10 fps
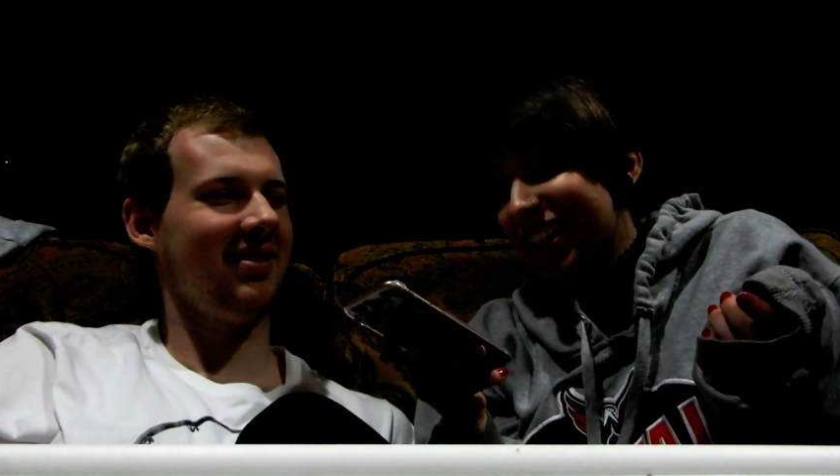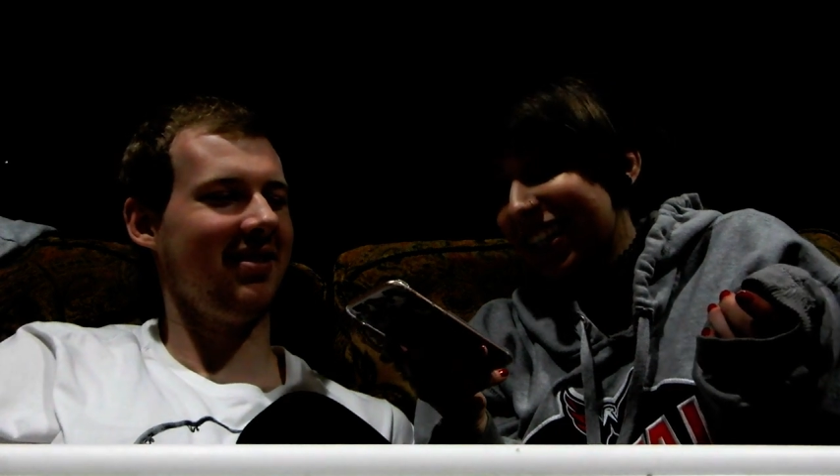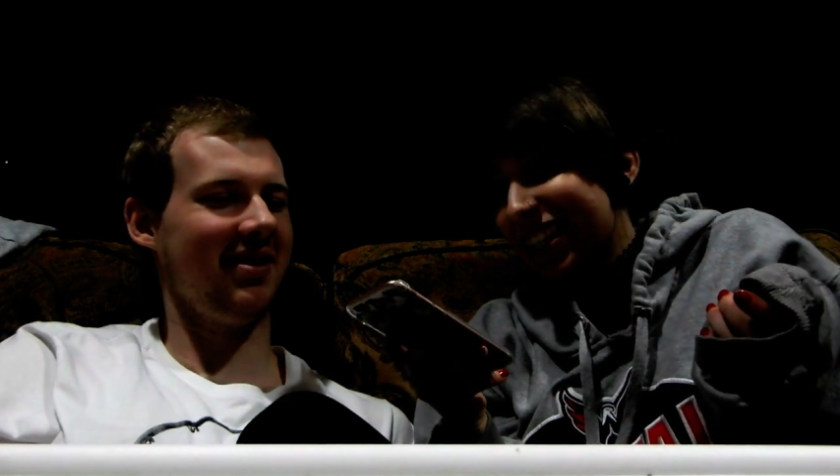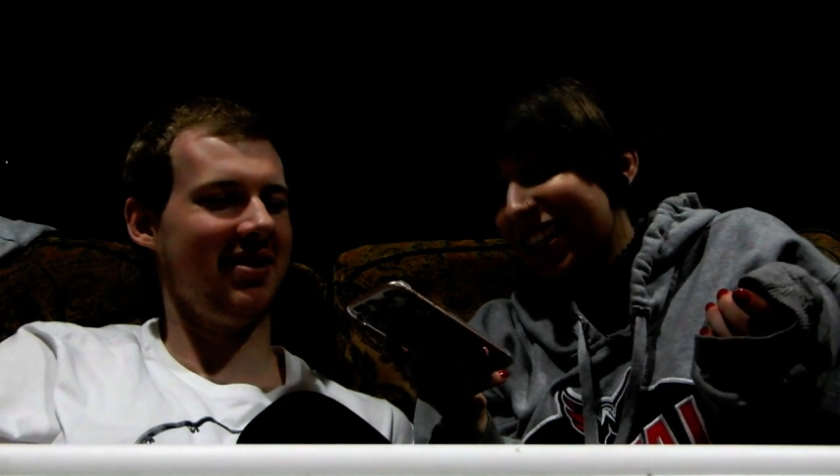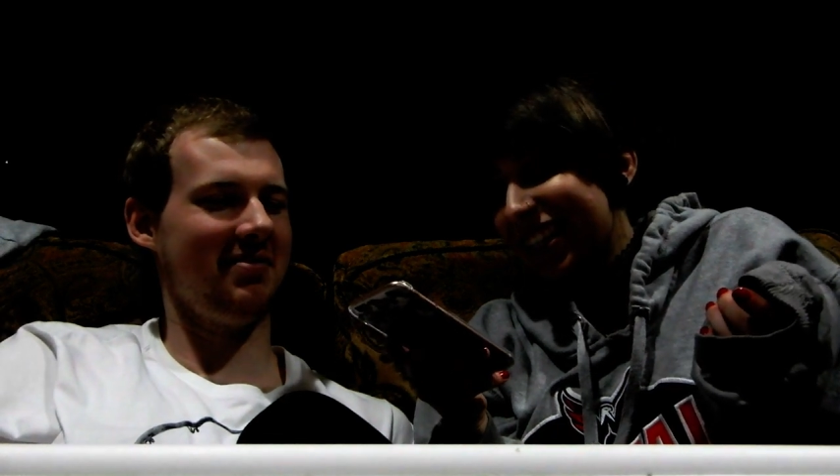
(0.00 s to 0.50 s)
Sorry.
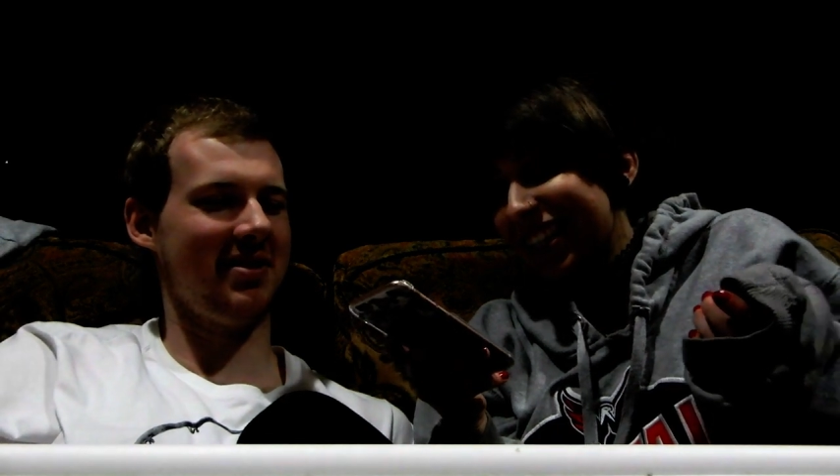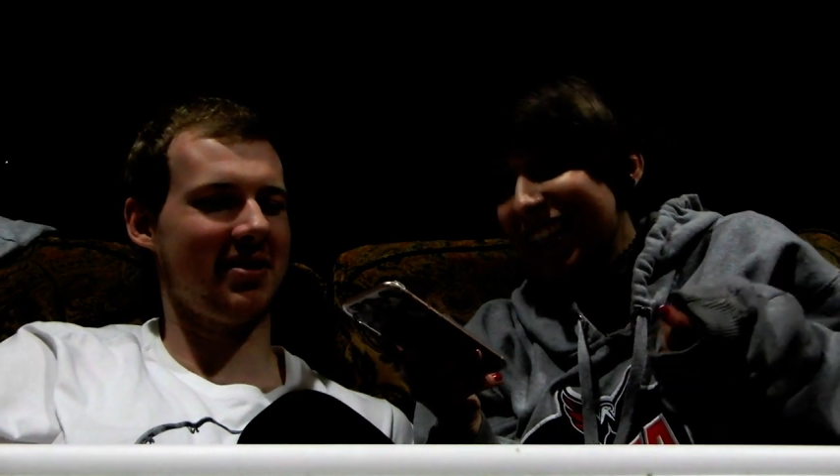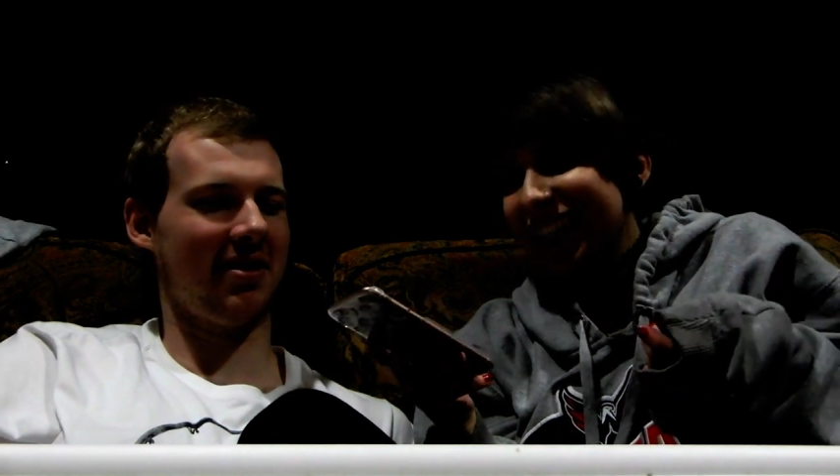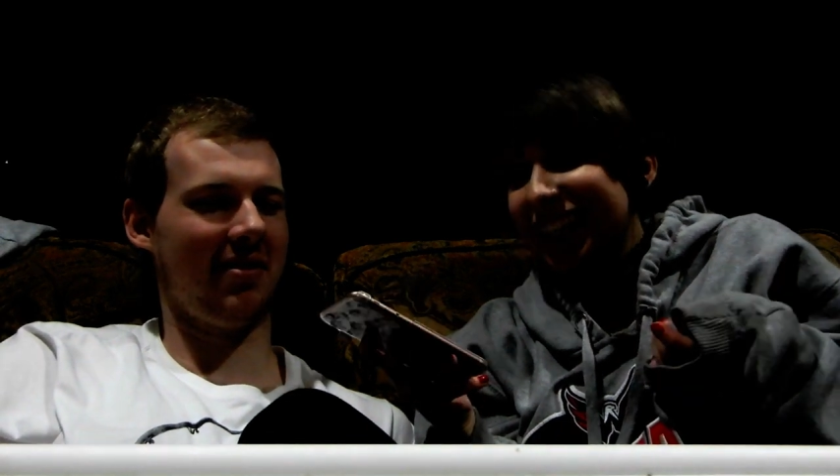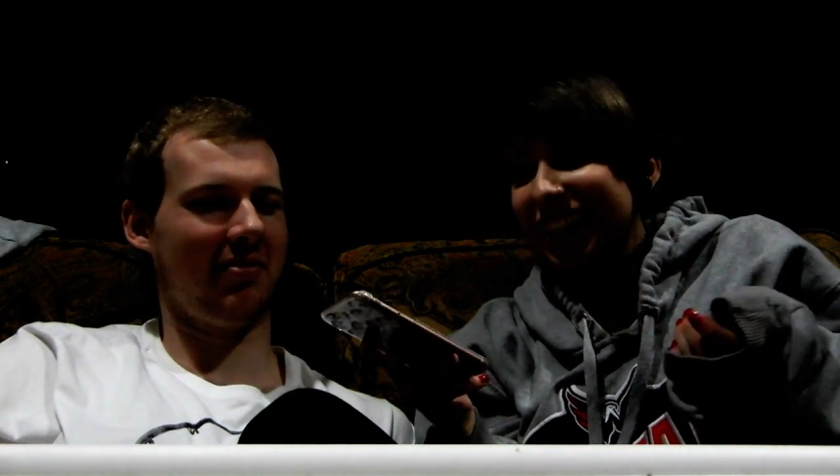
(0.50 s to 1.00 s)
Yeah, maybe be
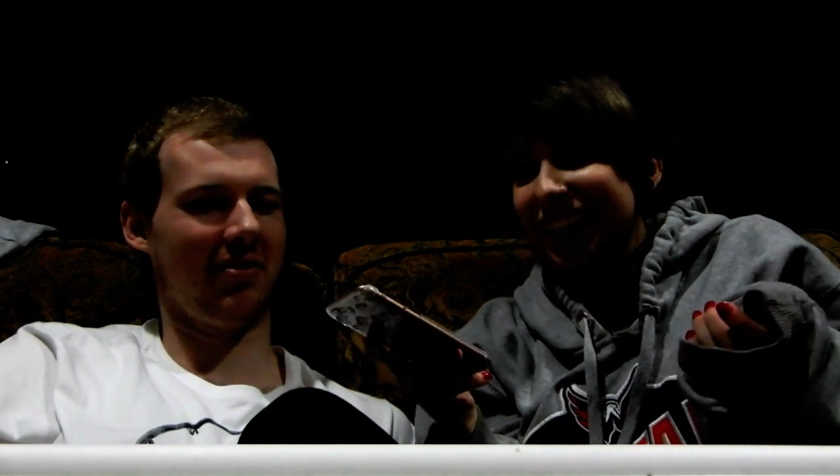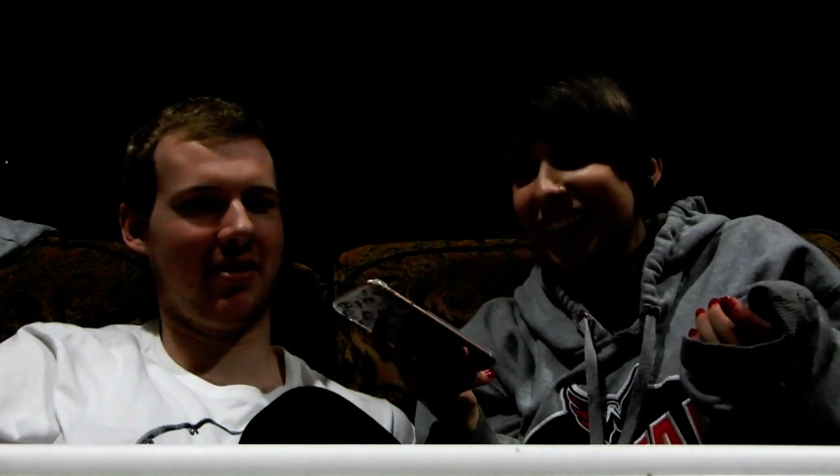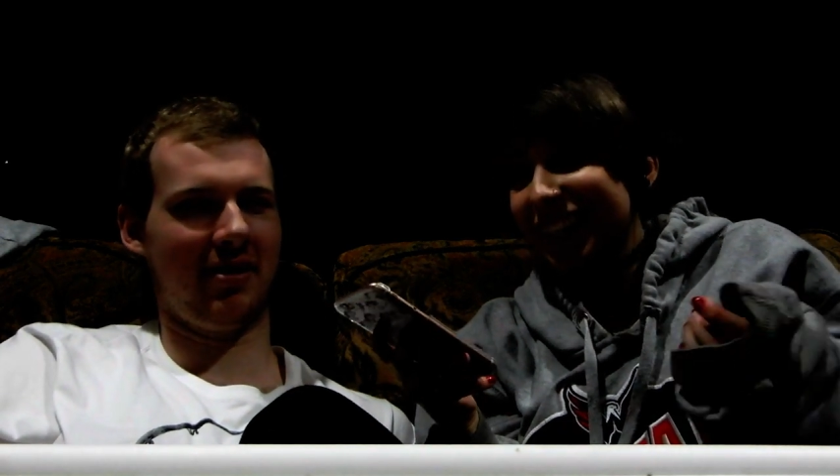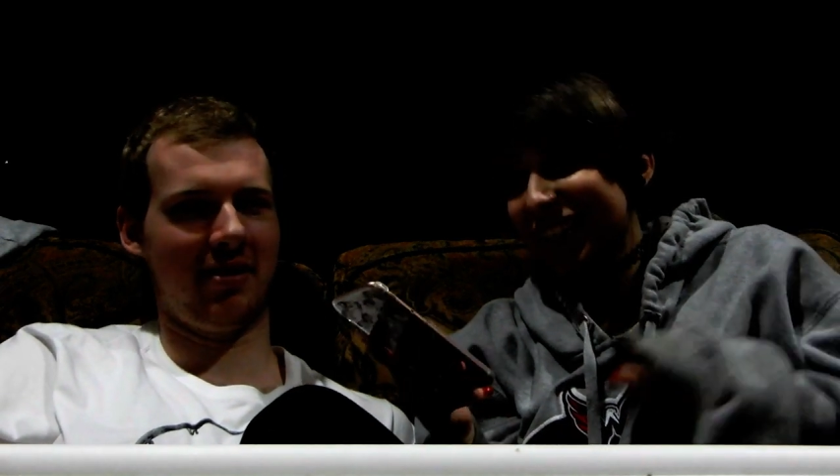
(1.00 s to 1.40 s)
sorry for it.